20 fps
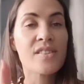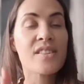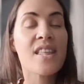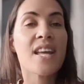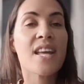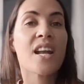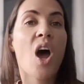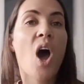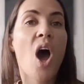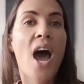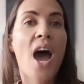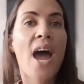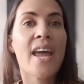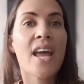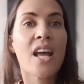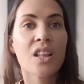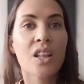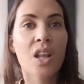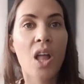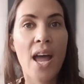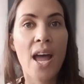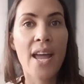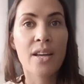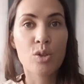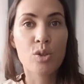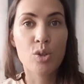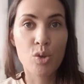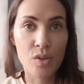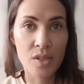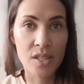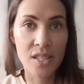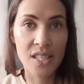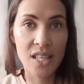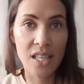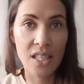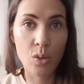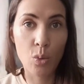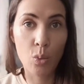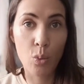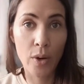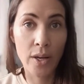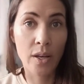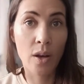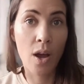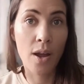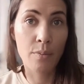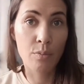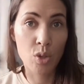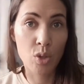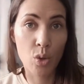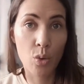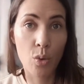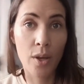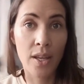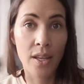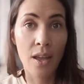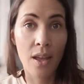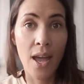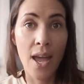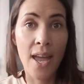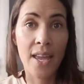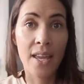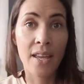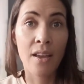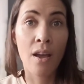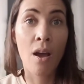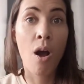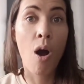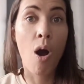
that I like to set when I'm doing a